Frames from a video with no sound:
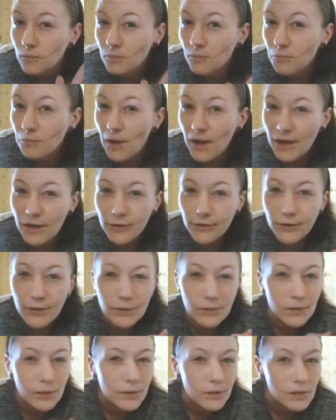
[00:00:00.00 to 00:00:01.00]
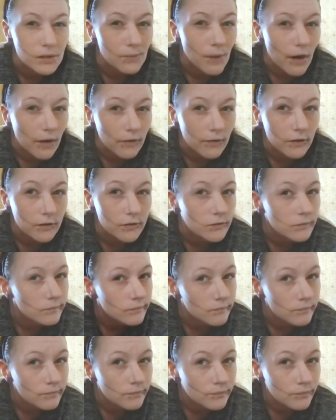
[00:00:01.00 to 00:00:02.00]
make your nose look smaller,
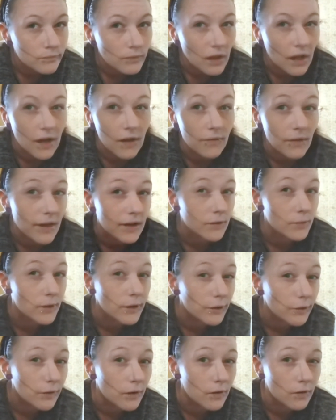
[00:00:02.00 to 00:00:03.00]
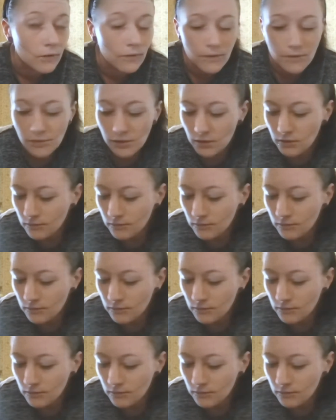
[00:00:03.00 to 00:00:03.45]
if that's what you're going for.